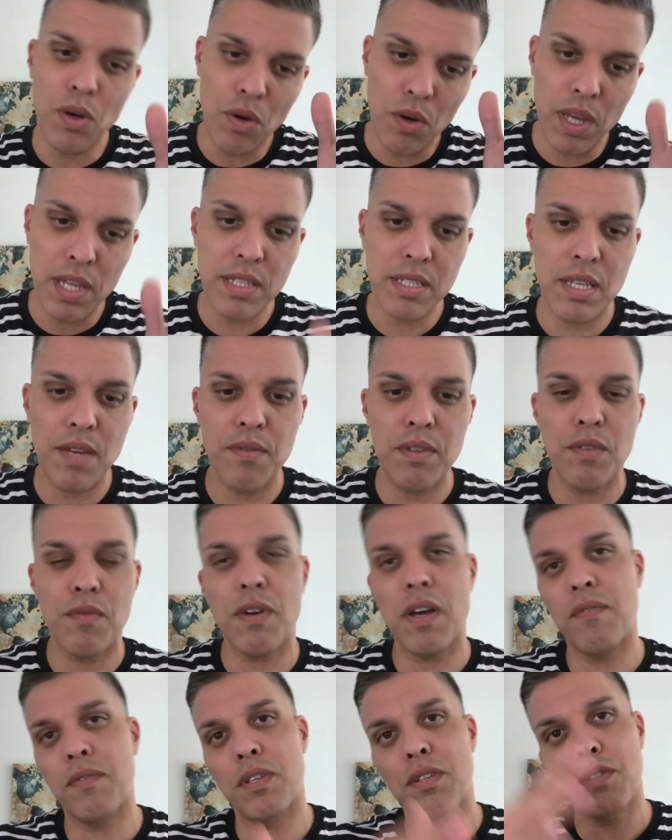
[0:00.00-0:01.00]
okay,
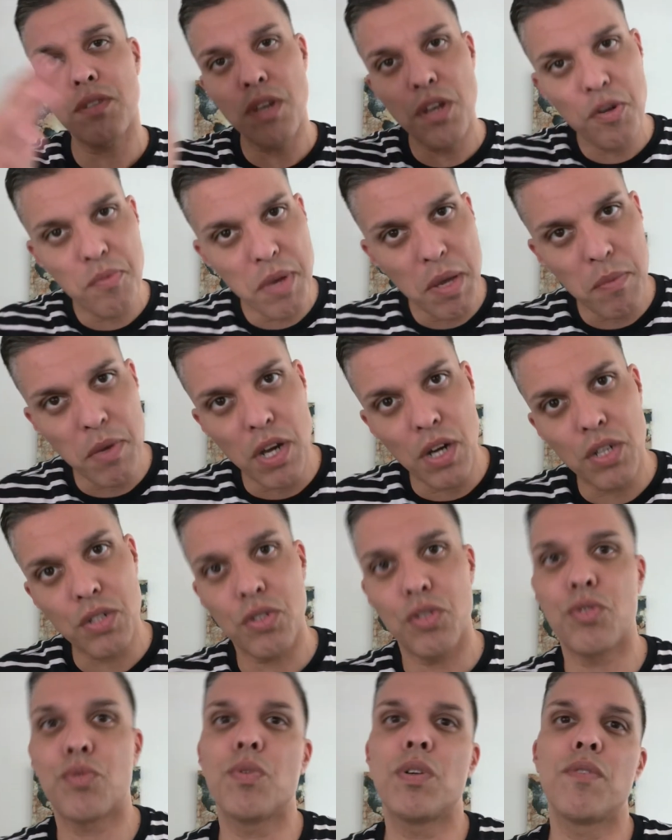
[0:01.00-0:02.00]
75 this year, maybe
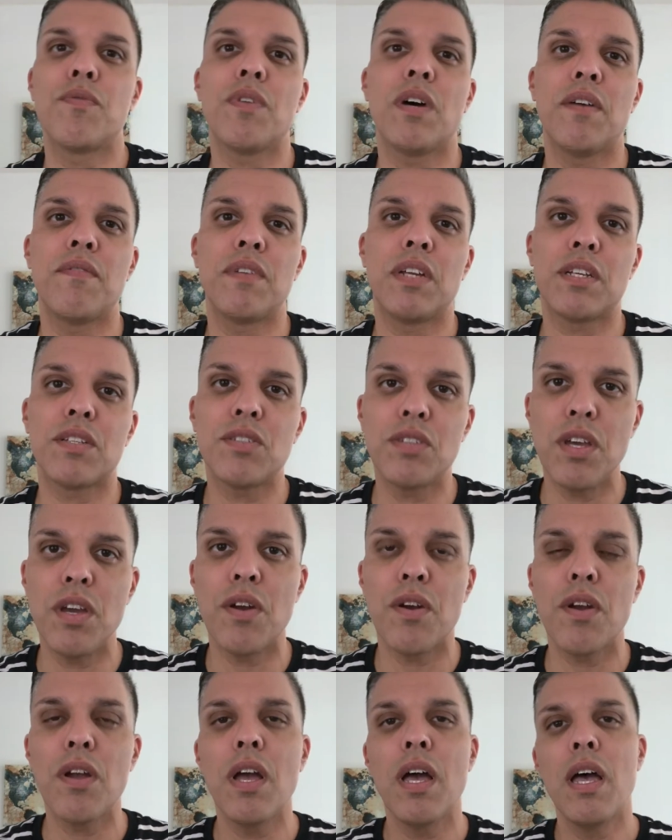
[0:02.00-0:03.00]
125 next
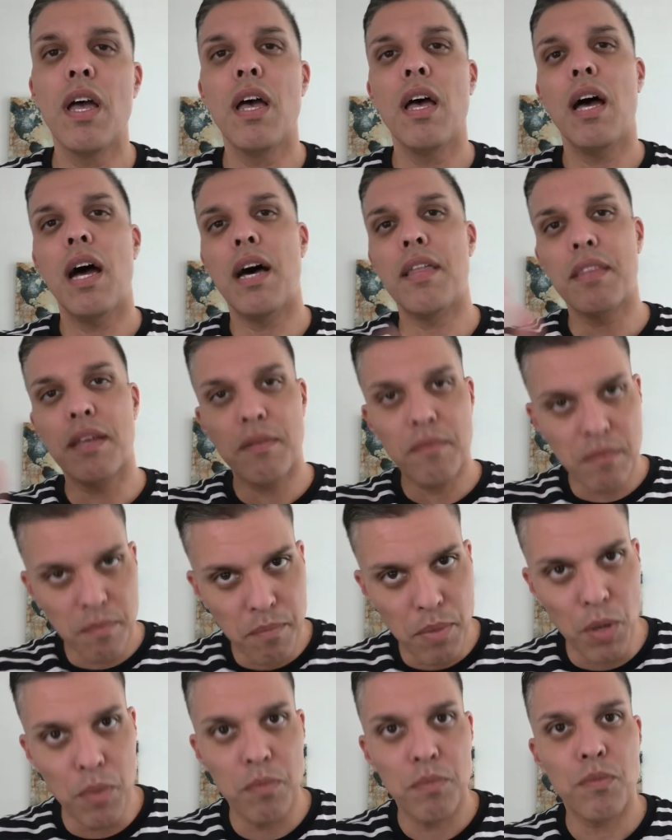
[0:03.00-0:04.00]
year, and then
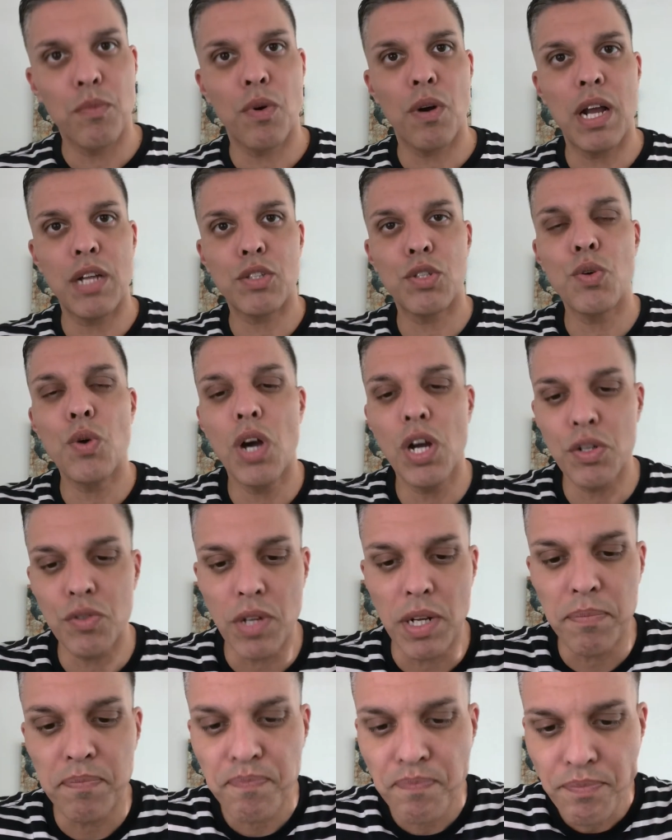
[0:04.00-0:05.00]
boom, we're at 200.